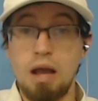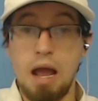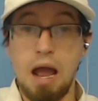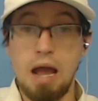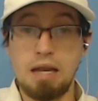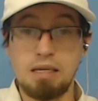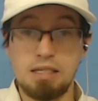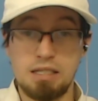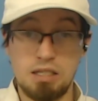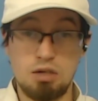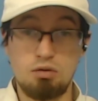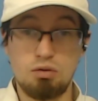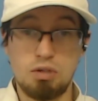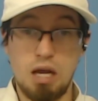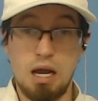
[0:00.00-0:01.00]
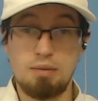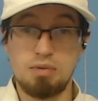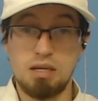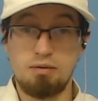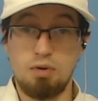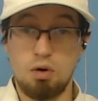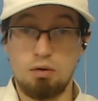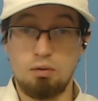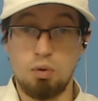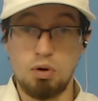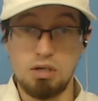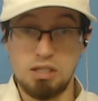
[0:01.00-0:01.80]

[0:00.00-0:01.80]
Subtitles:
and 0 times they voted for it.